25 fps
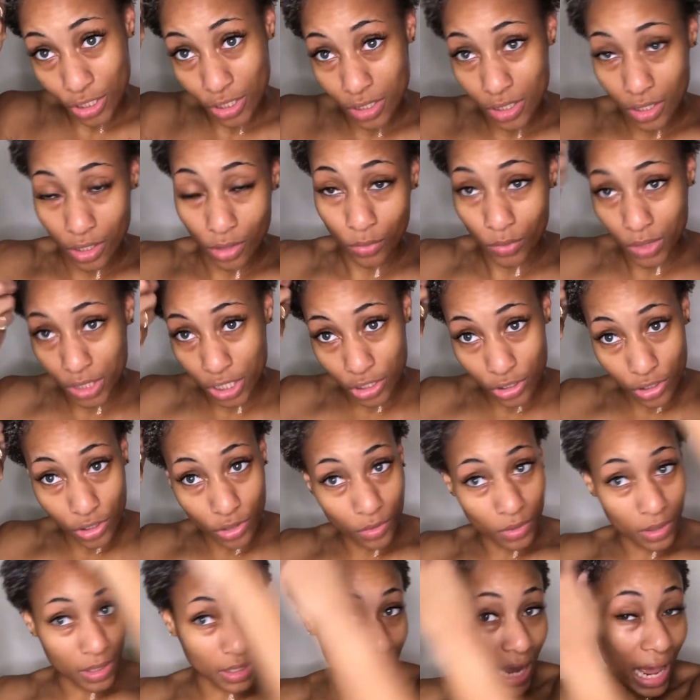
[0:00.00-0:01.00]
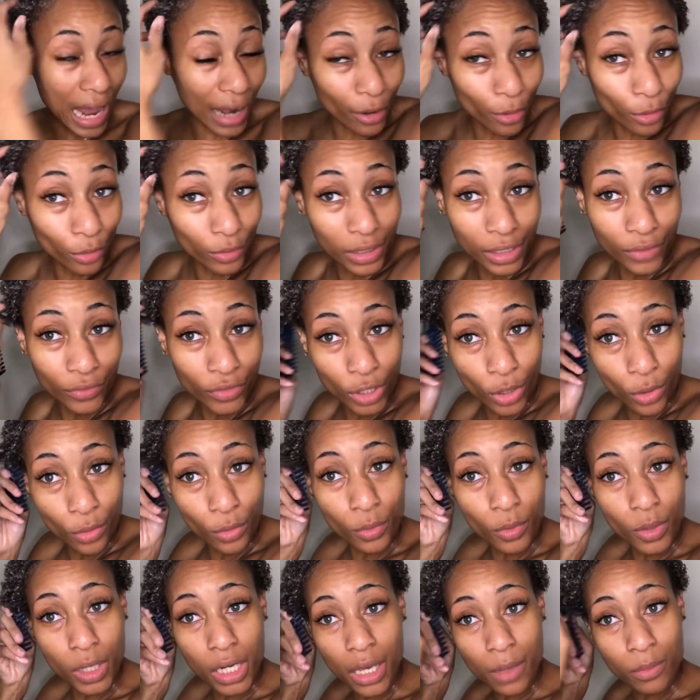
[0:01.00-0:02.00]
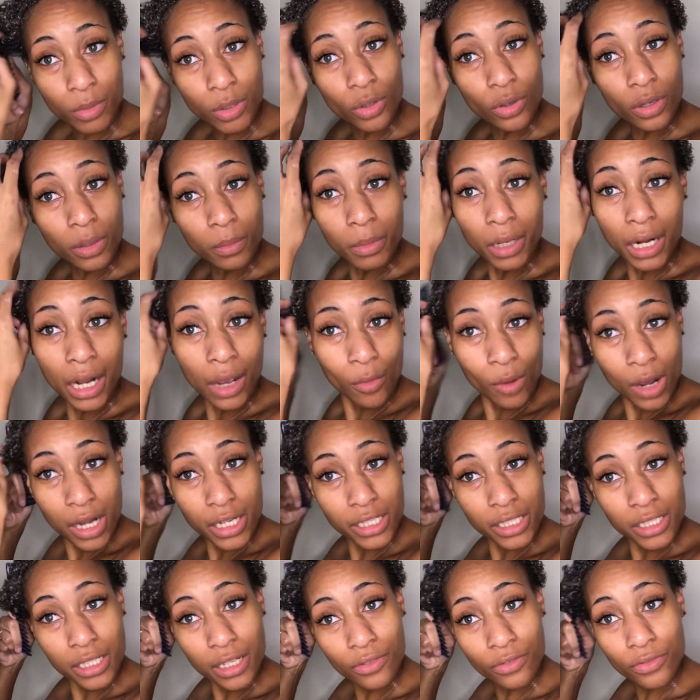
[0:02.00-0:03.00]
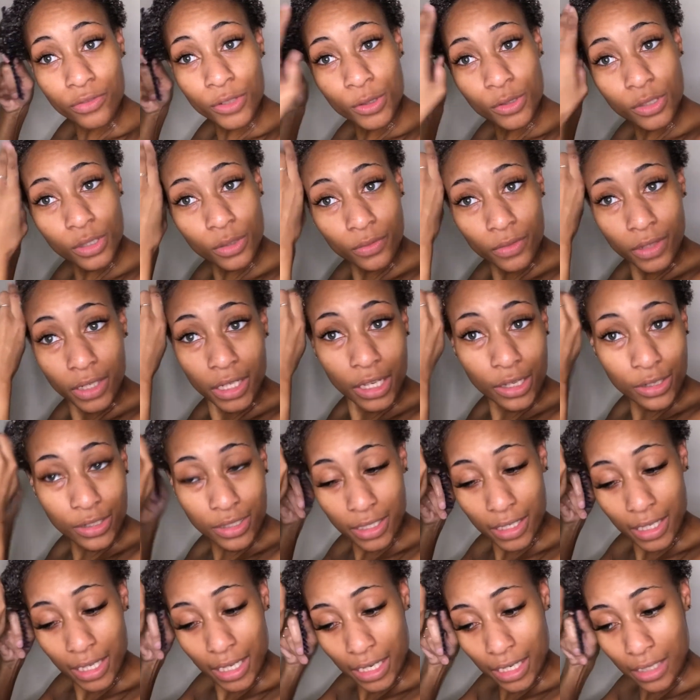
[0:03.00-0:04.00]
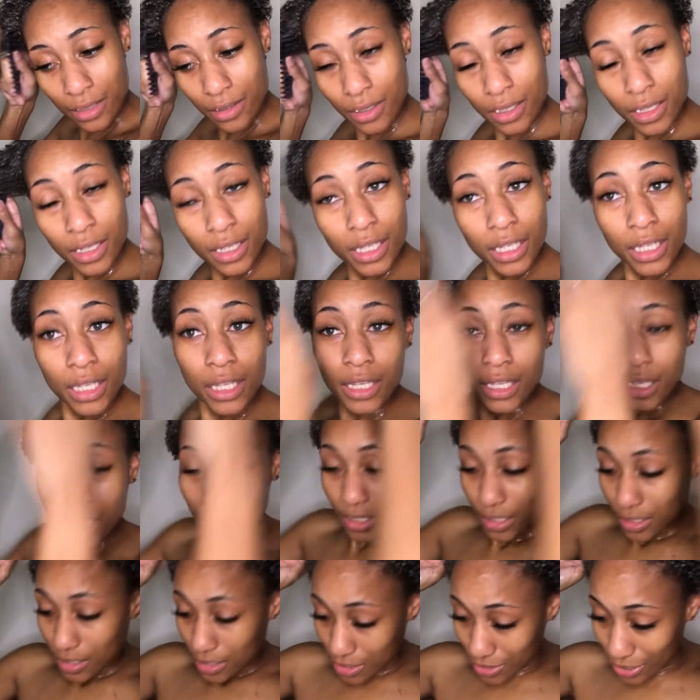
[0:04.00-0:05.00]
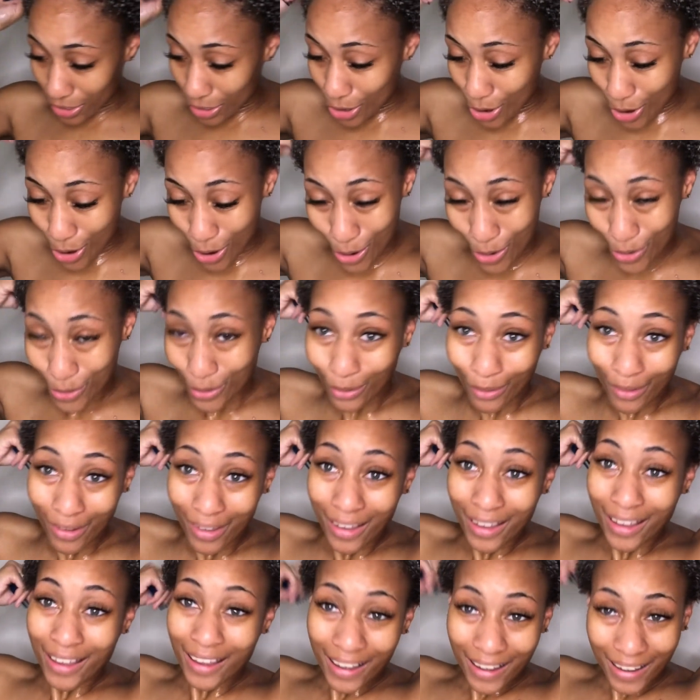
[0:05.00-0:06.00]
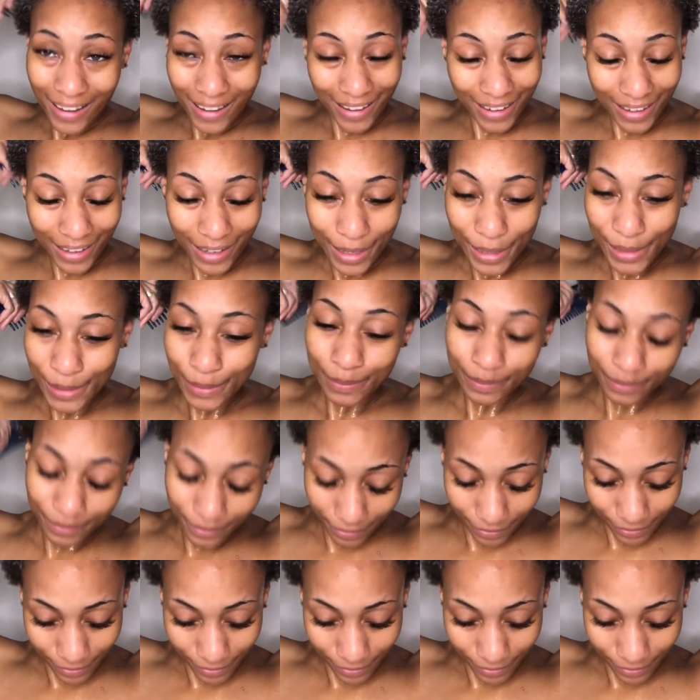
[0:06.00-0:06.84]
or what you're doing. I don't really know what I'm doing, but I watch enough YouTube videos to get it. So, and